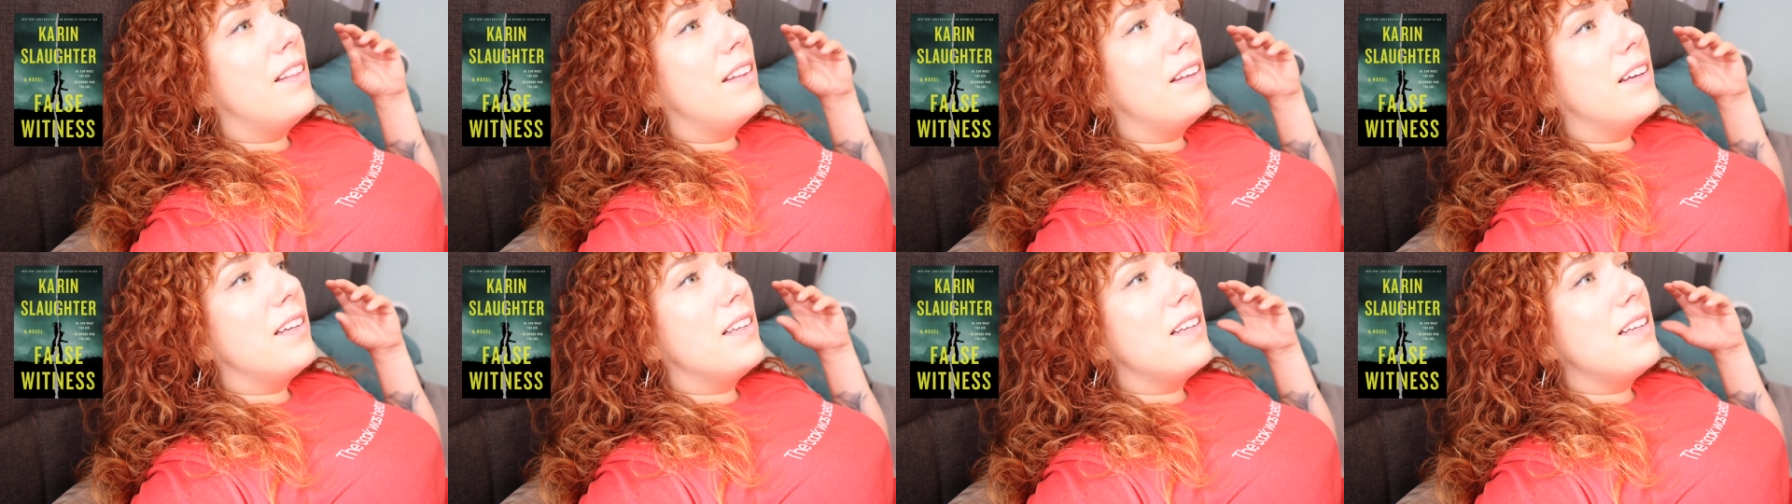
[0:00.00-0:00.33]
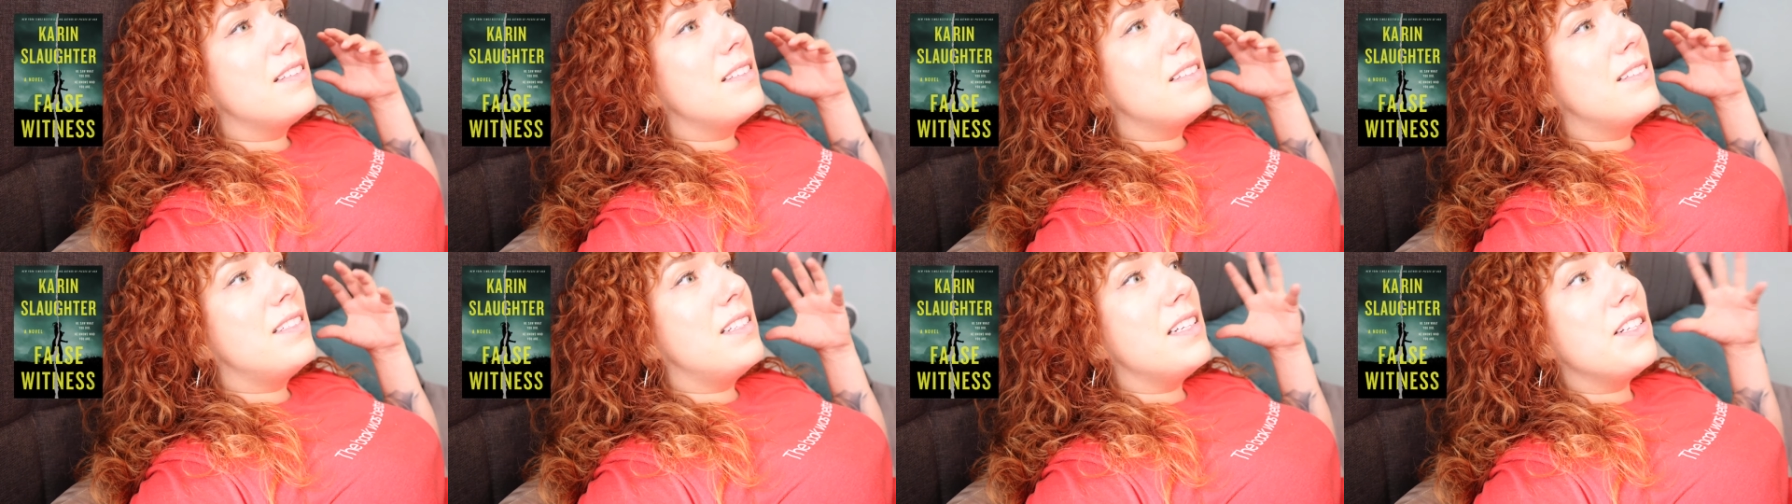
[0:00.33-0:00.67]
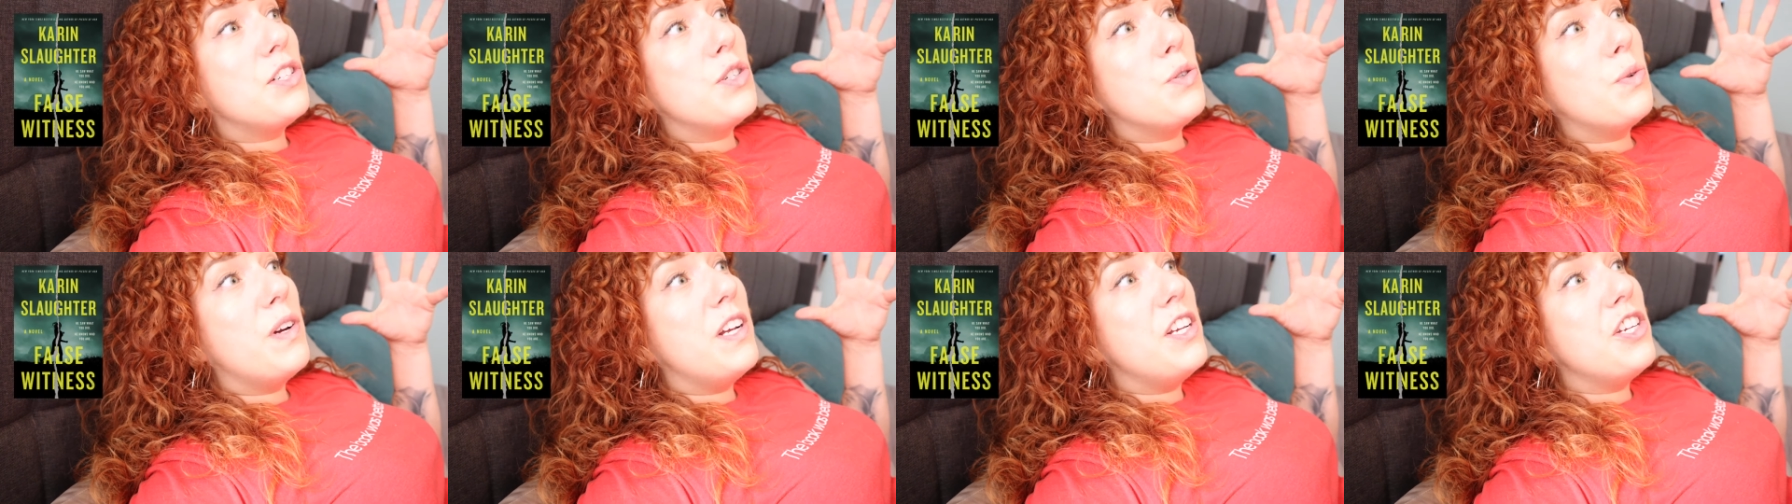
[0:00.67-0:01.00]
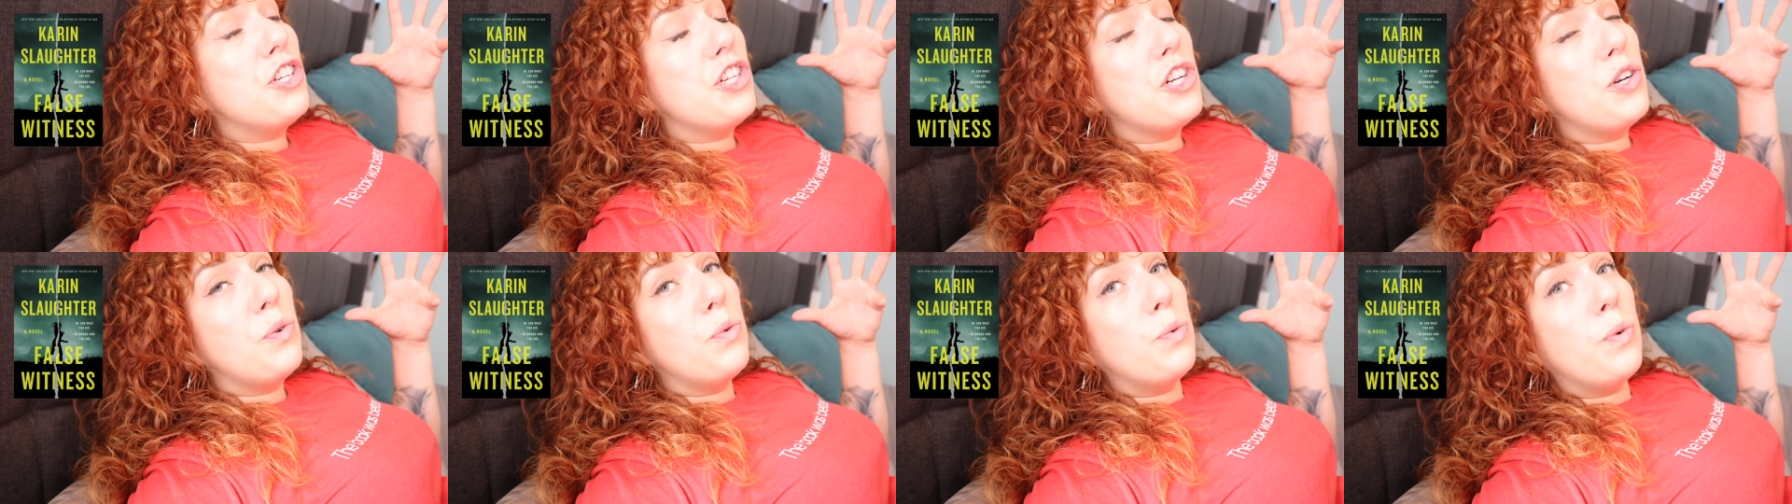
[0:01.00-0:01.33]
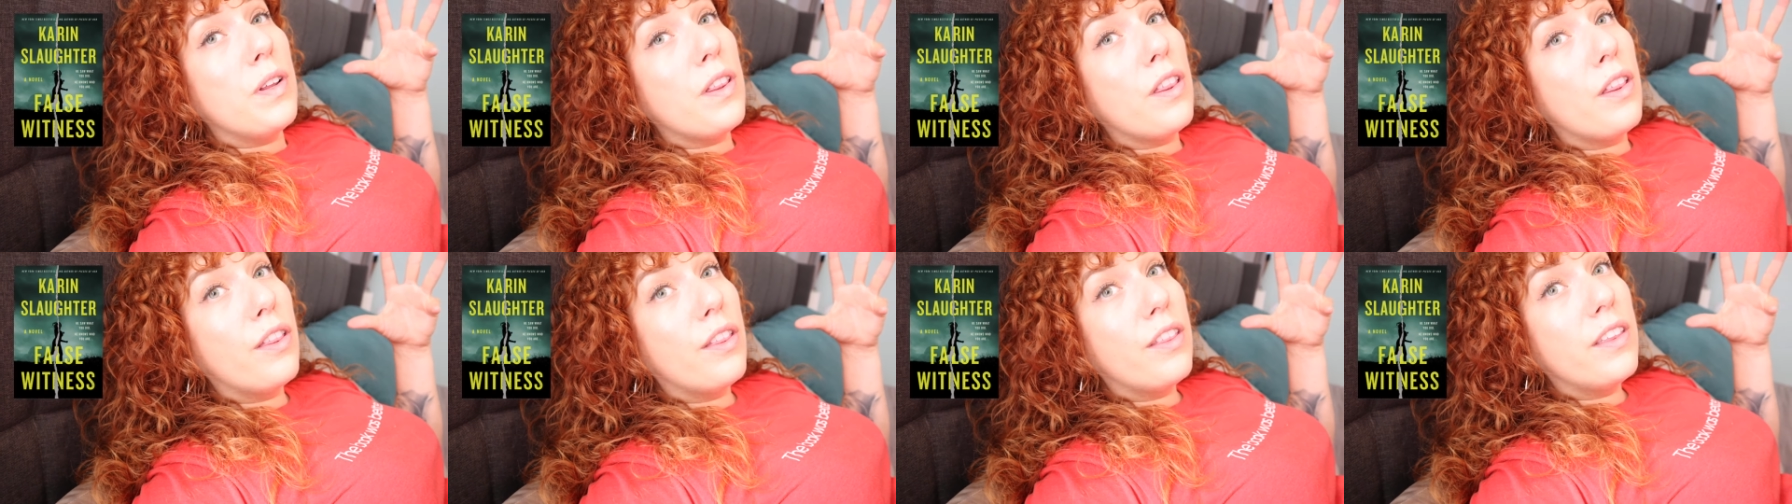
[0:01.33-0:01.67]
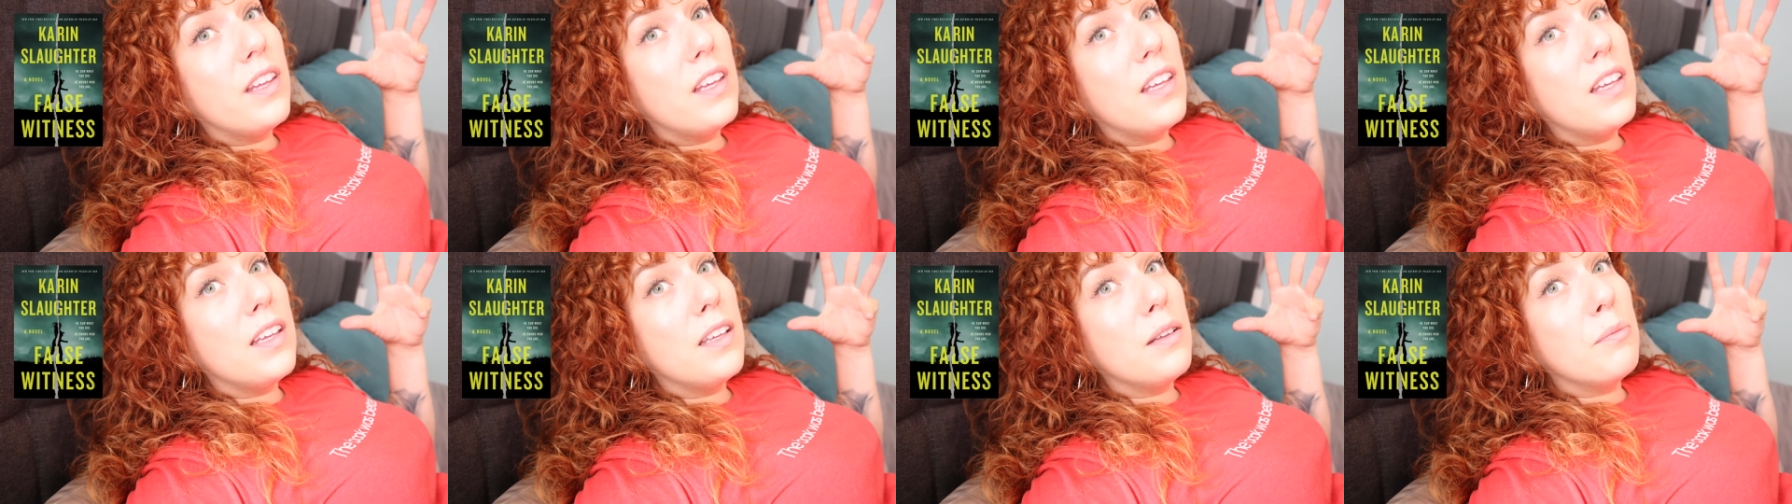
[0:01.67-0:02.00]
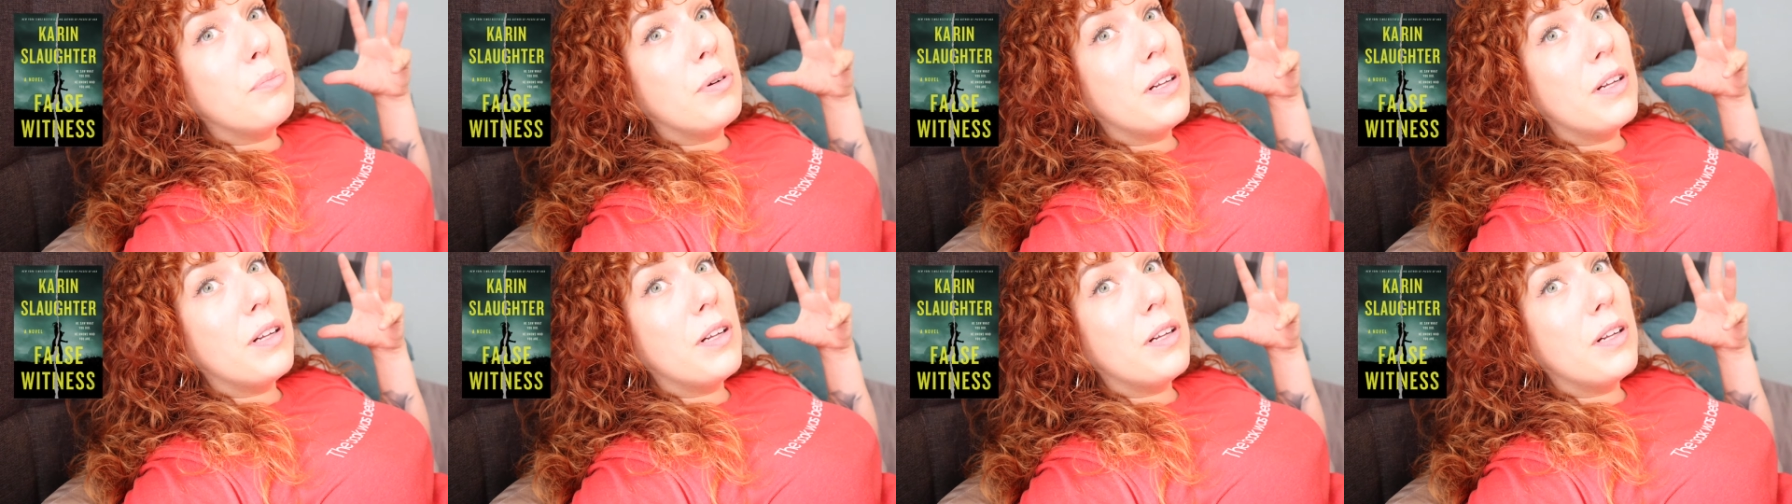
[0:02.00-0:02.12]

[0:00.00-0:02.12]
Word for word: the situation with the